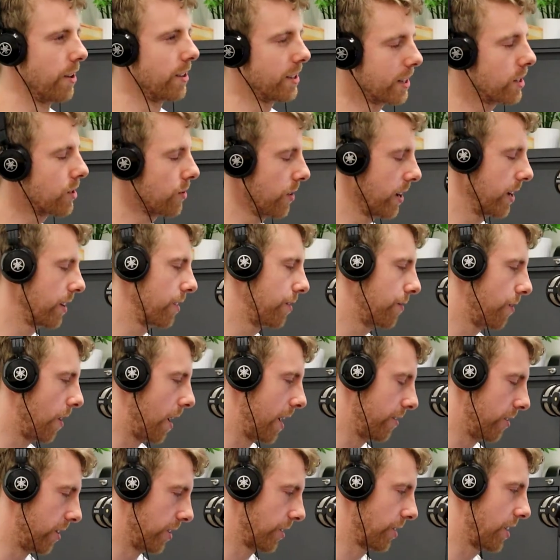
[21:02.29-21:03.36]
I think it's 300 to
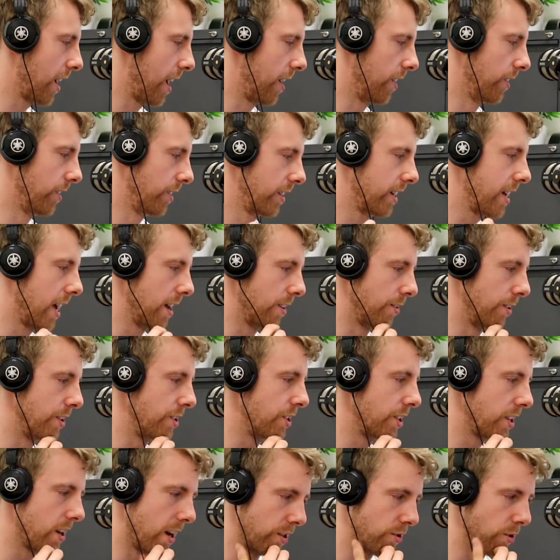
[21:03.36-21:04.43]
500 calories
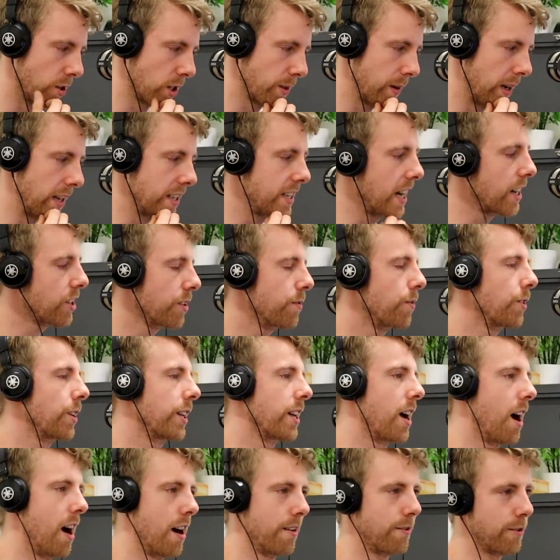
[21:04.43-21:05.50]
she kind of talks about. It's actually
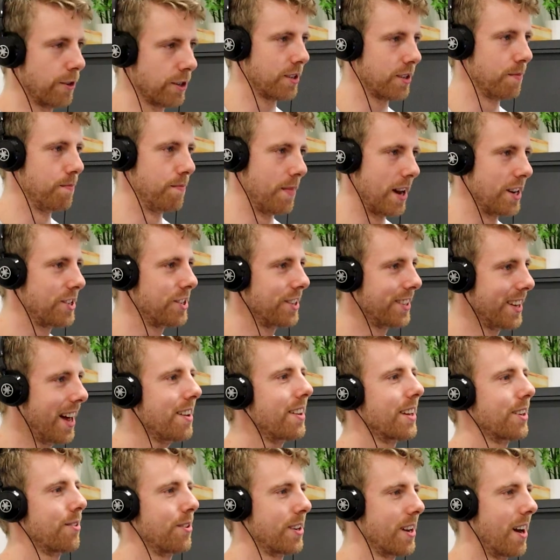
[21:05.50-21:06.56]
really hard to measure
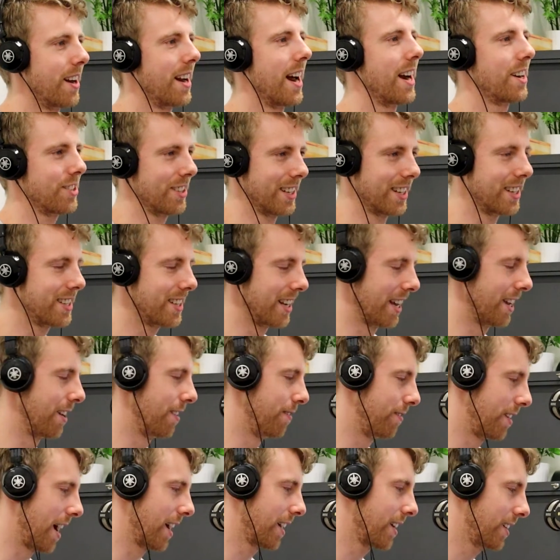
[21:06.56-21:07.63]
that. Like, we can't actually see
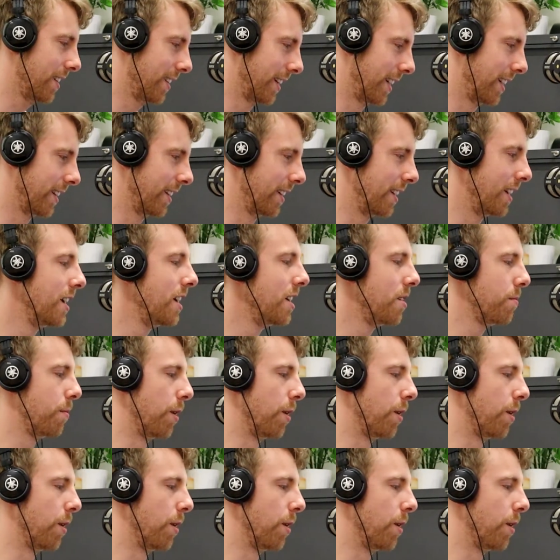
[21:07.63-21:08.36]
it that clearly.